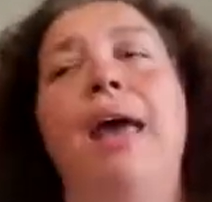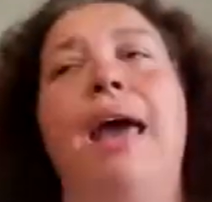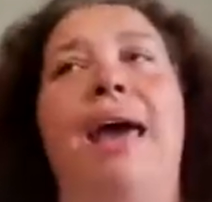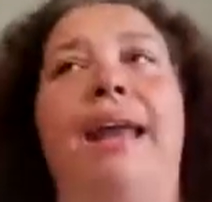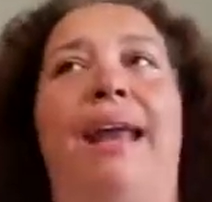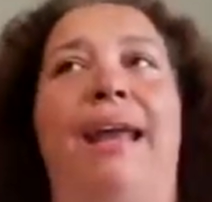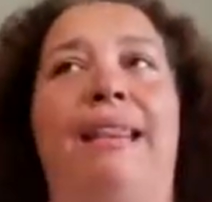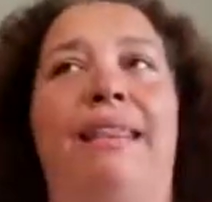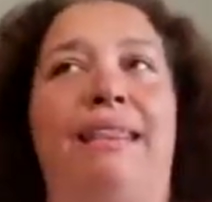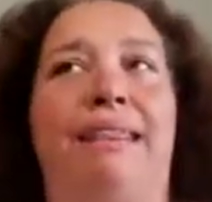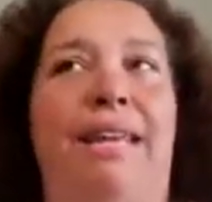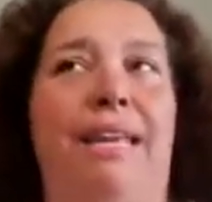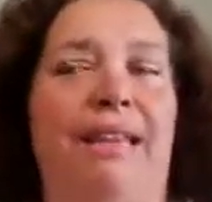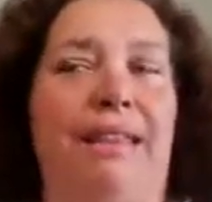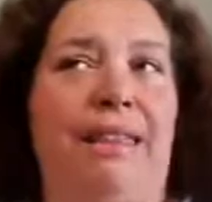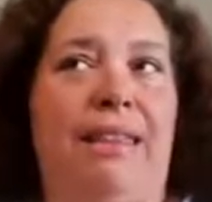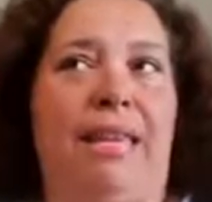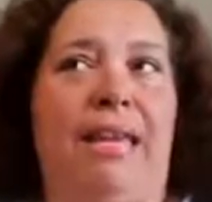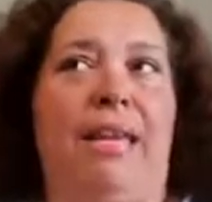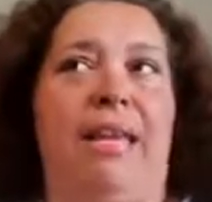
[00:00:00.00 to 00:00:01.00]
And I
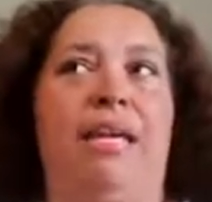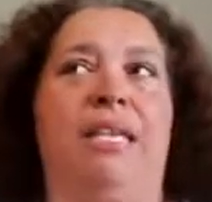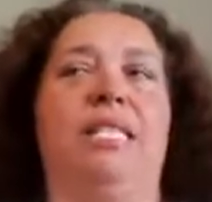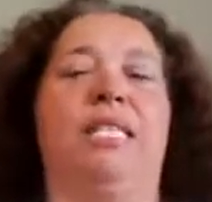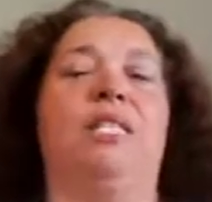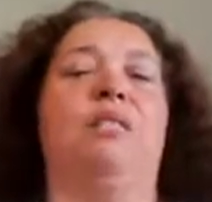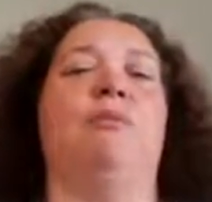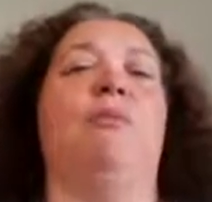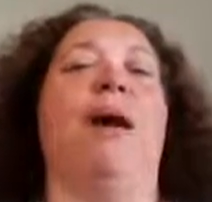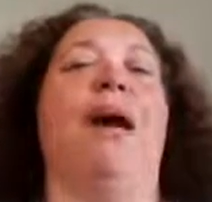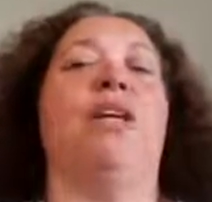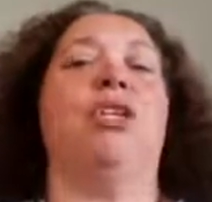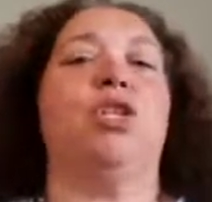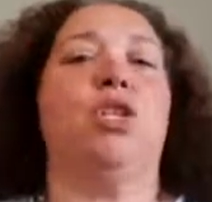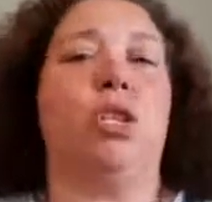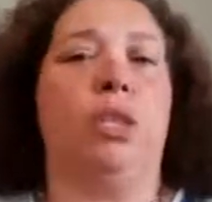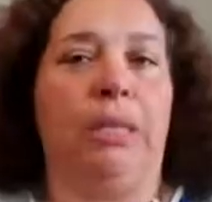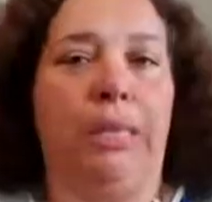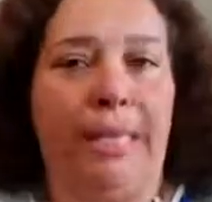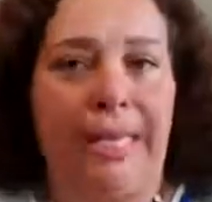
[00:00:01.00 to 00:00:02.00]
think that
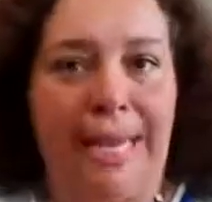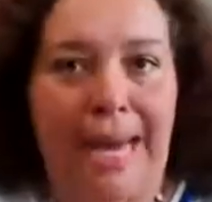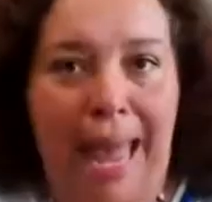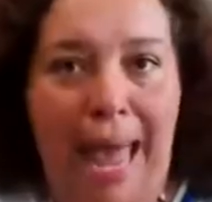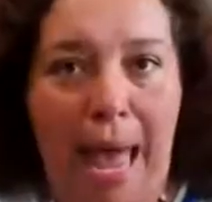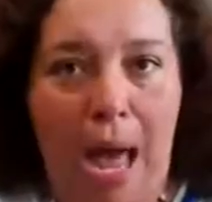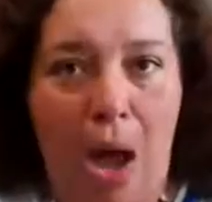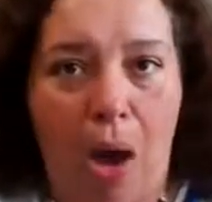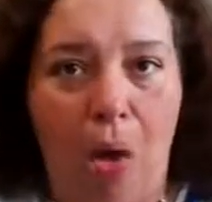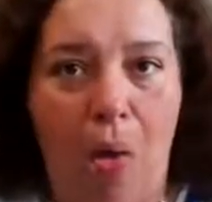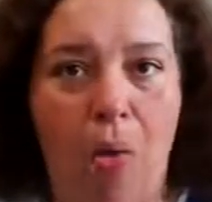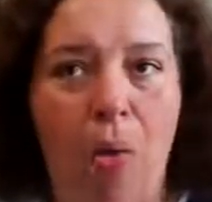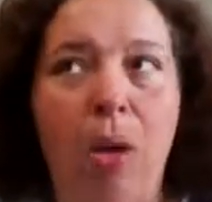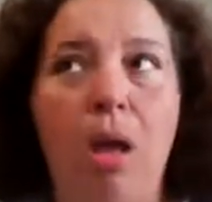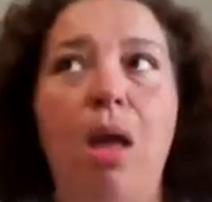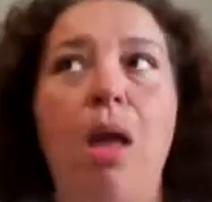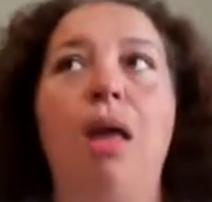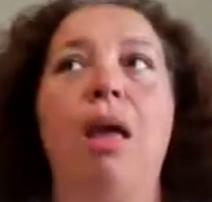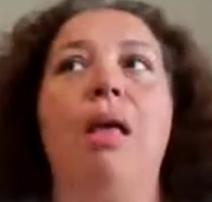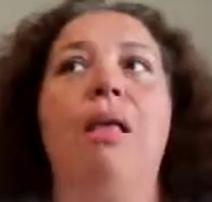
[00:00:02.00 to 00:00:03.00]
especially
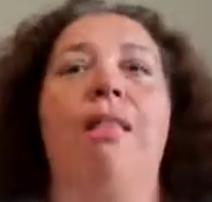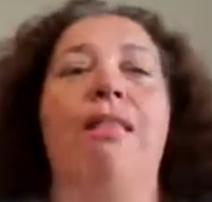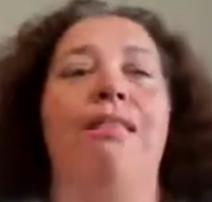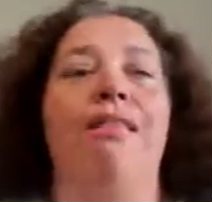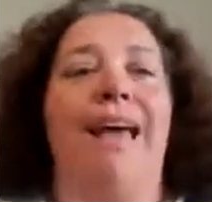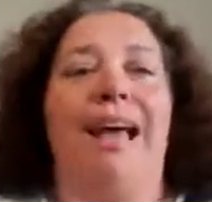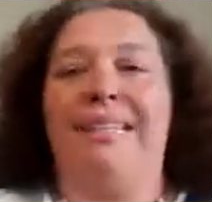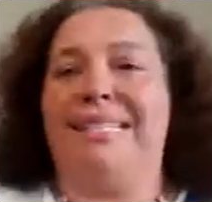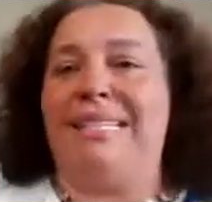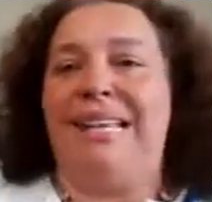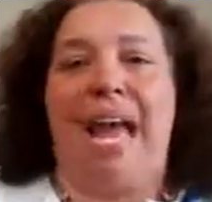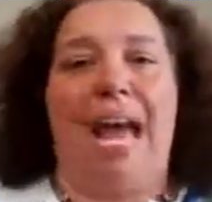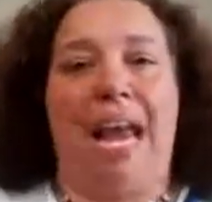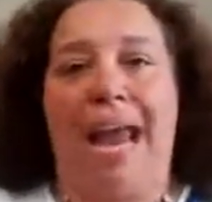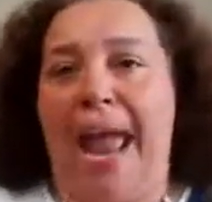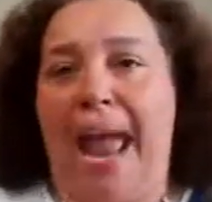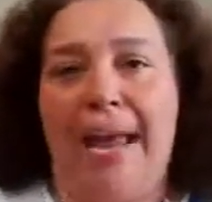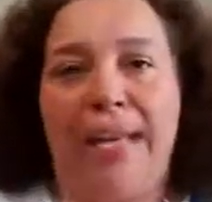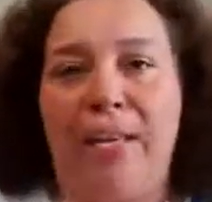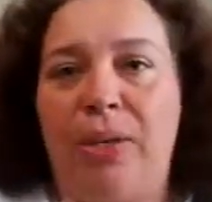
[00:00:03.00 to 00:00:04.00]
now, that's not
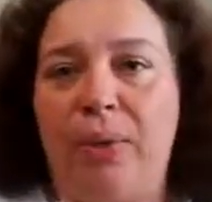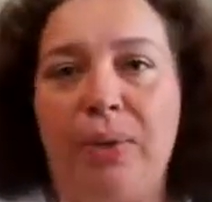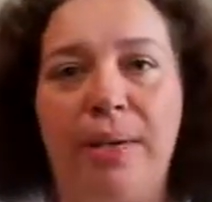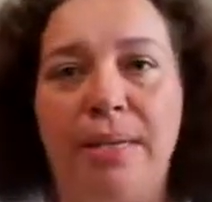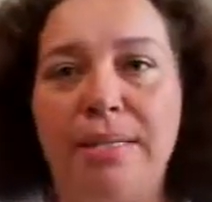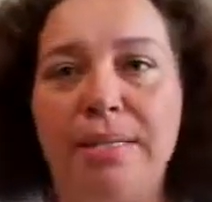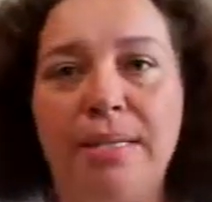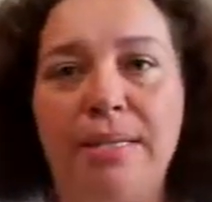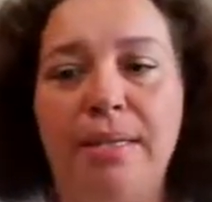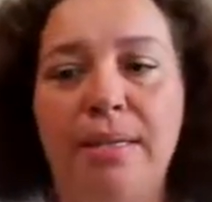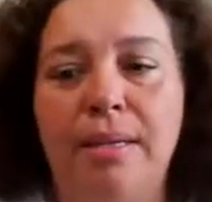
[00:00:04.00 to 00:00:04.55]
accurate.